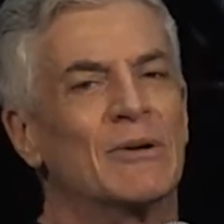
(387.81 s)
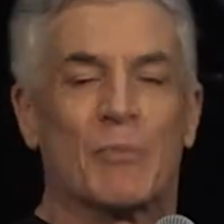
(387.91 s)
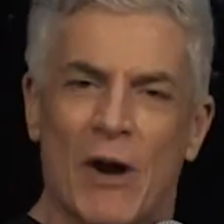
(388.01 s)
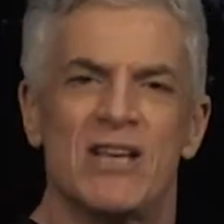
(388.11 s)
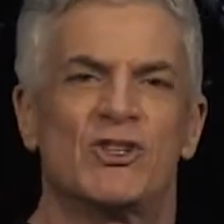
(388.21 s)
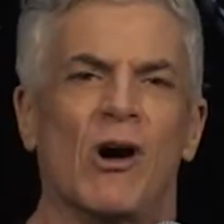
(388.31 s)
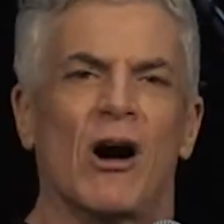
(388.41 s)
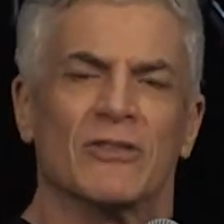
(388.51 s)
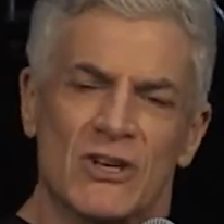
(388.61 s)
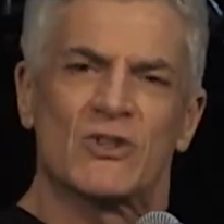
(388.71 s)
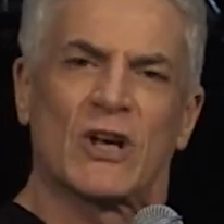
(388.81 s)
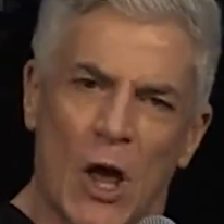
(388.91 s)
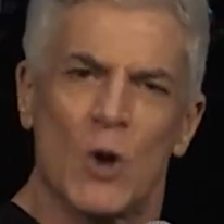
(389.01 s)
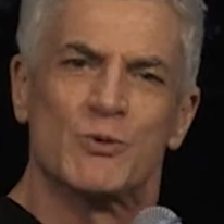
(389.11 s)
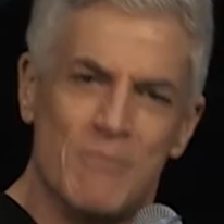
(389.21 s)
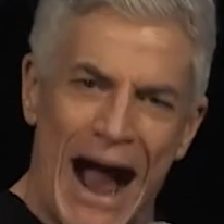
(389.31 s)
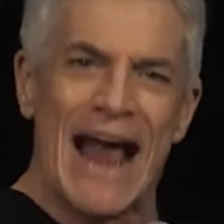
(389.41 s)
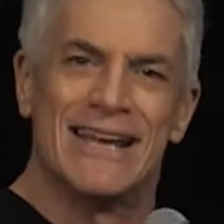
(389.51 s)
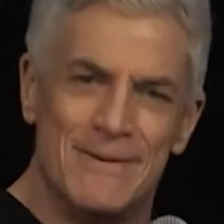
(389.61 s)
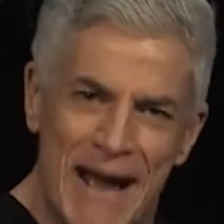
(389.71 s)
But praise God, this
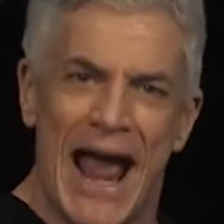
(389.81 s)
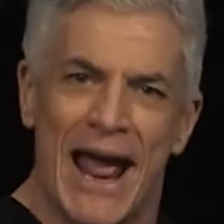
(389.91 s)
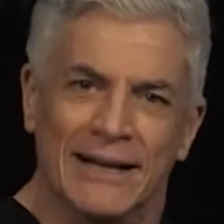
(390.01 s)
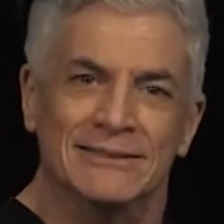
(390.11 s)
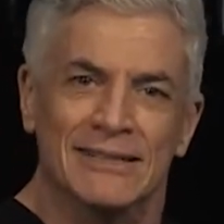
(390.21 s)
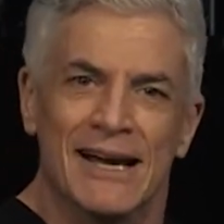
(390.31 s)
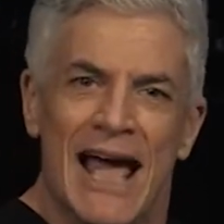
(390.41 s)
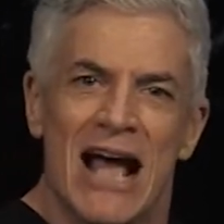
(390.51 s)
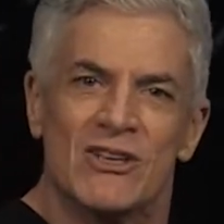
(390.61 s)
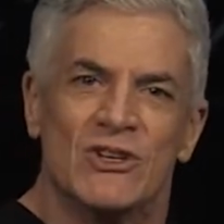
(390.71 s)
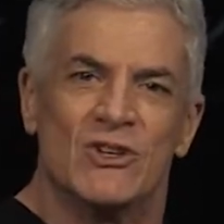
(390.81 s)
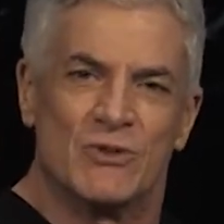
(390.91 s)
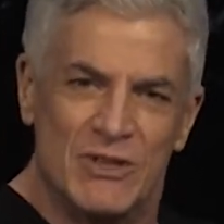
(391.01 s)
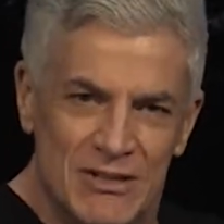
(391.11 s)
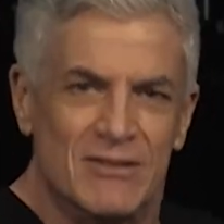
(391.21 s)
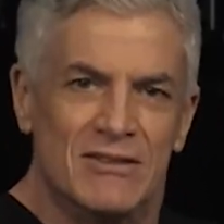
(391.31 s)
closed-minded man has